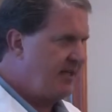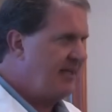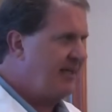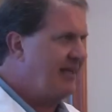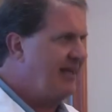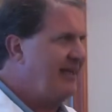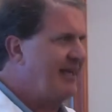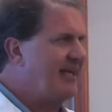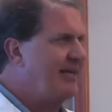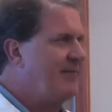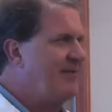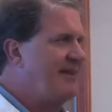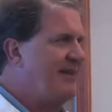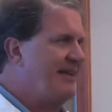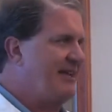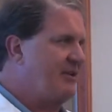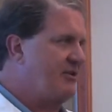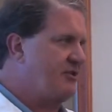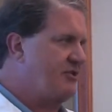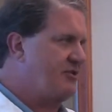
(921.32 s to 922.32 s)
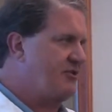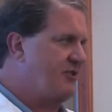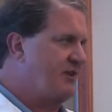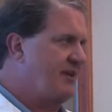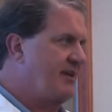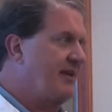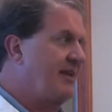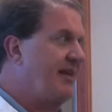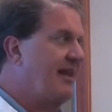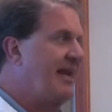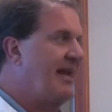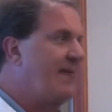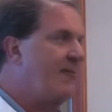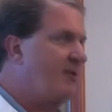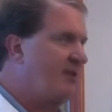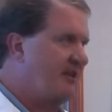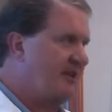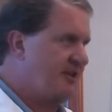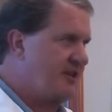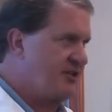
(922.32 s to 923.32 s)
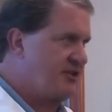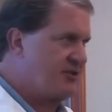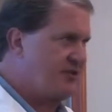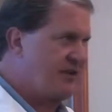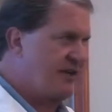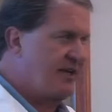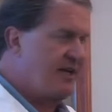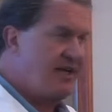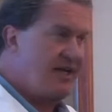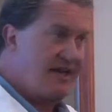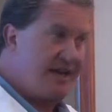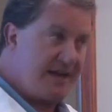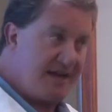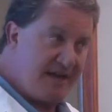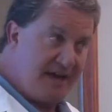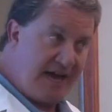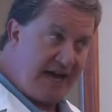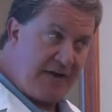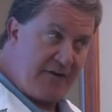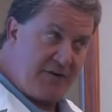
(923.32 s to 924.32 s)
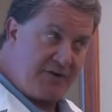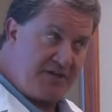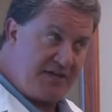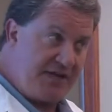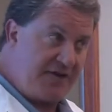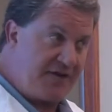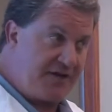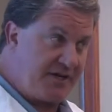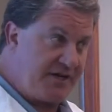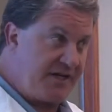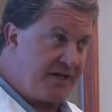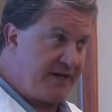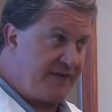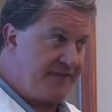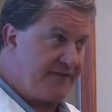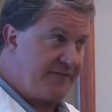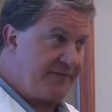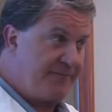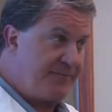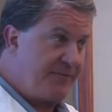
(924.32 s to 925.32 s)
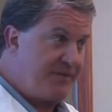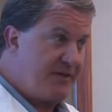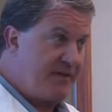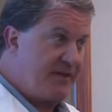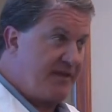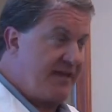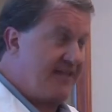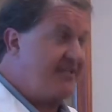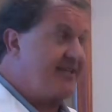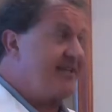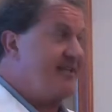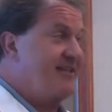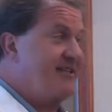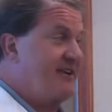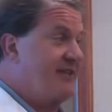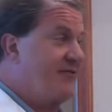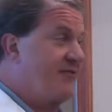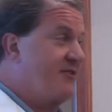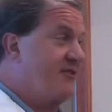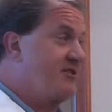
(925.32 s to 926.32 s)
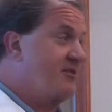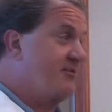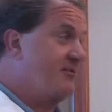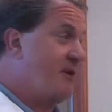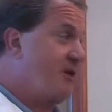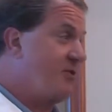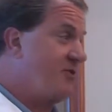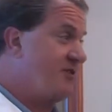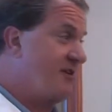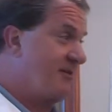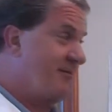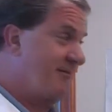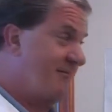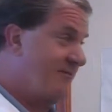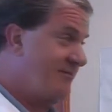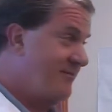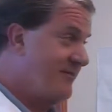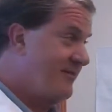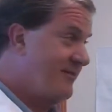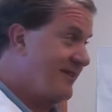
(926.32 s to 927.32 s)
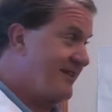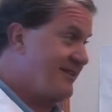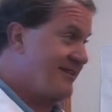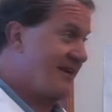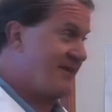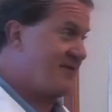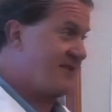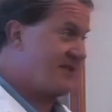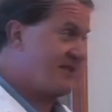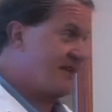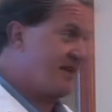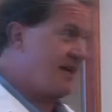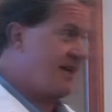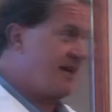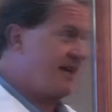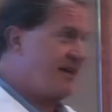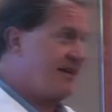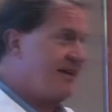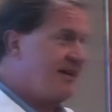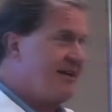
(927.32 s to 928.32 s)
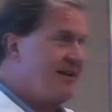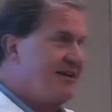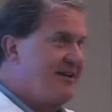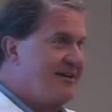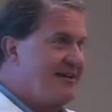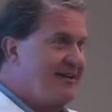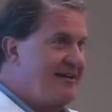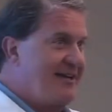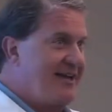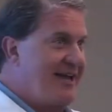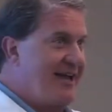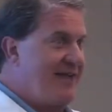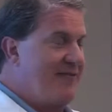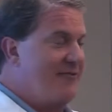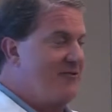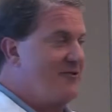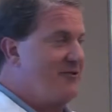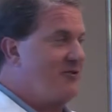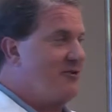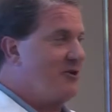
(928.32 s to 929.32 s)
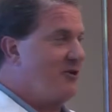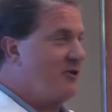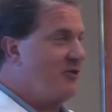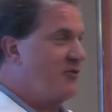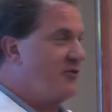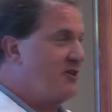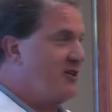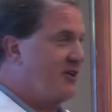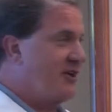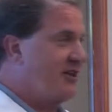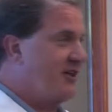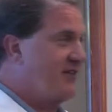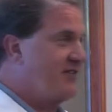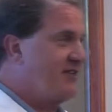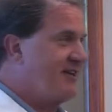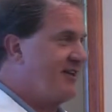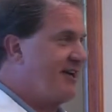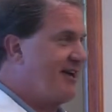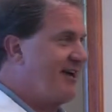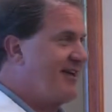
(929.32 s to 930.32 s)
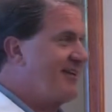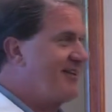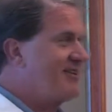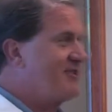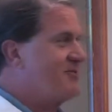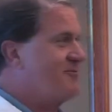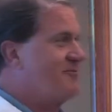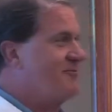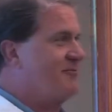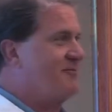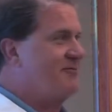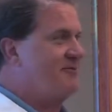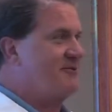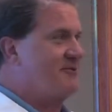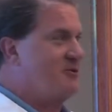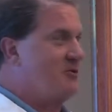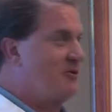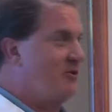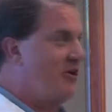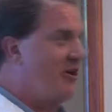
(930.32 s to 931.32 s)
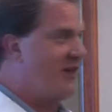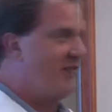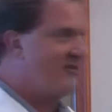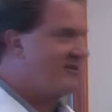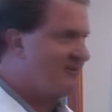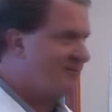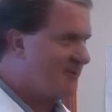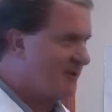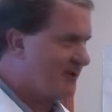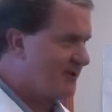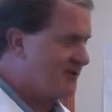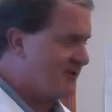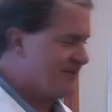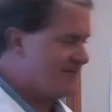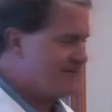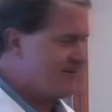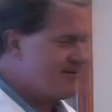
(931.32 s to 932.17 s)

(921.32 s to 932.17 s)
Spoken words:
ligament injury, labral injury, not rotator cuff. That's a different symposium. It's not for tonight. And to include rotator cuff tonight is too long of a symposium.